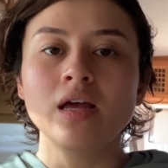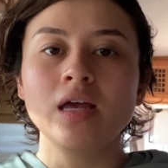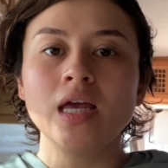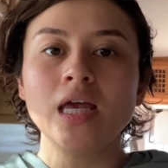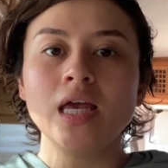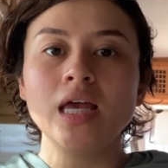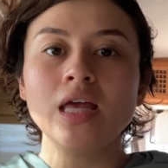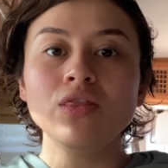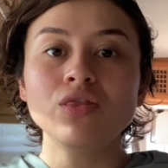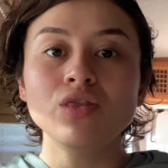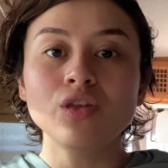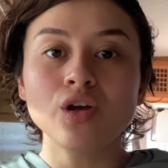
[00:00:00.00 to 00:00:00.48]

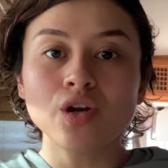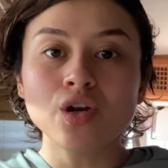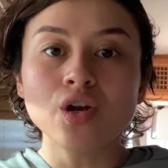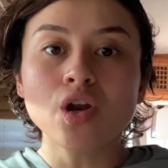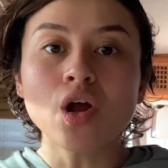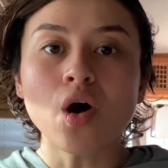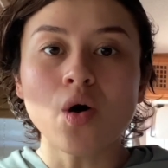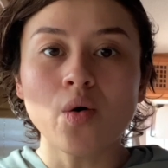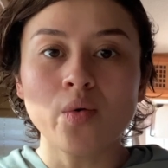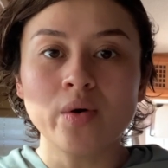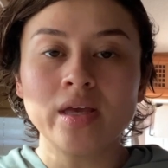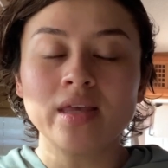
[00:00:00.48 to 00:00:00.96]
in the
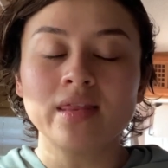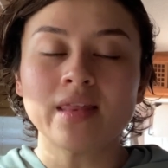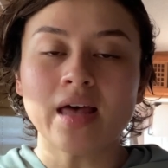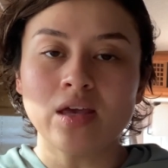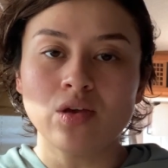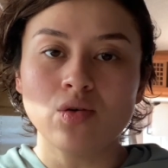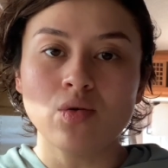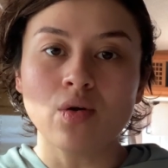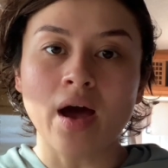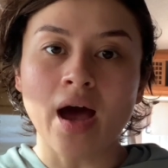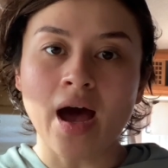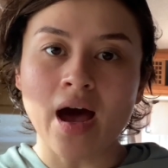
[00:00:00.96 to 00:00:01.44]
knowing that
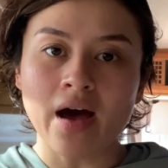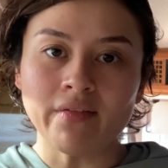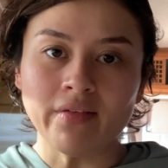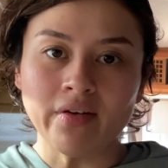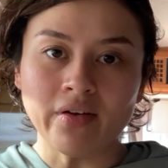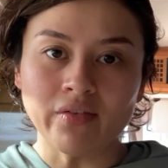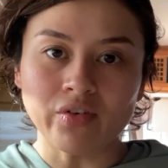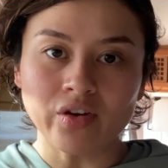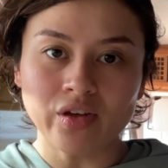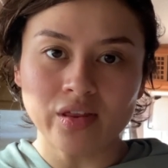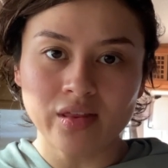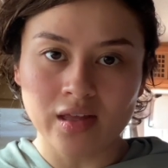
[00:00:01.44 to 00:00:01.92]
you have
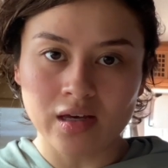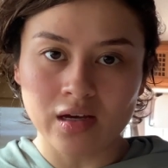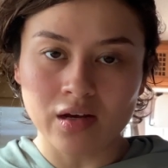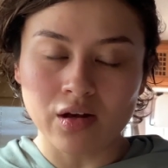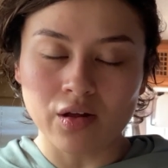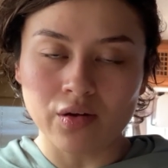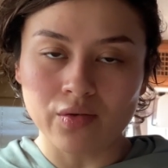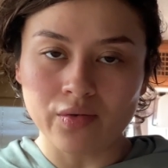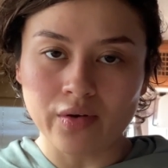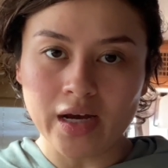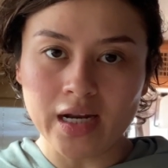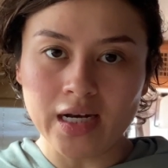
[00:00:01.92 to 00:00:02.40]
everything
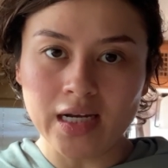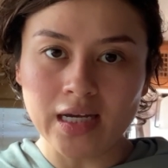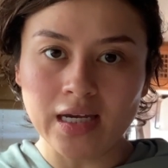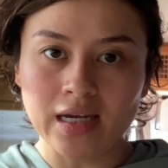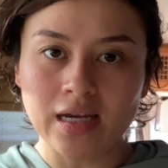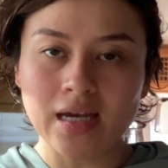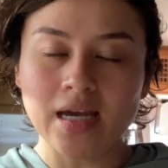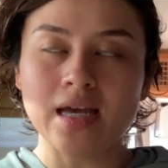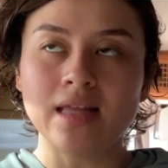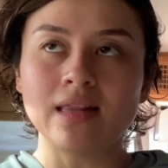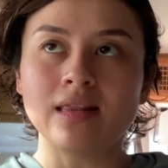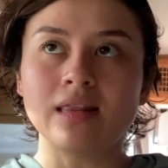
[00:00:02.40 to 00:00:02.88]
already,
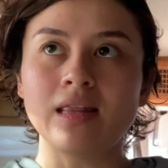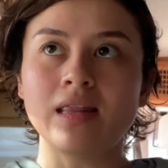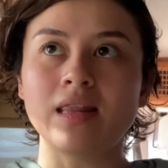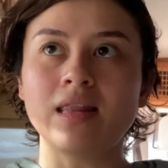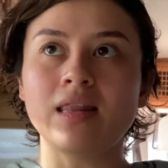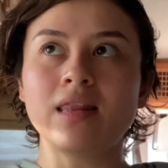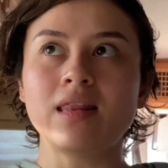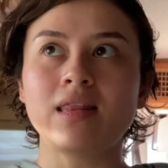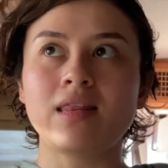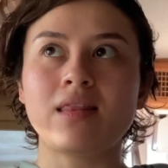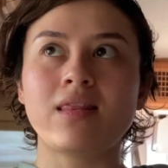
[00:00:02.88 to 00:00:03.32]
and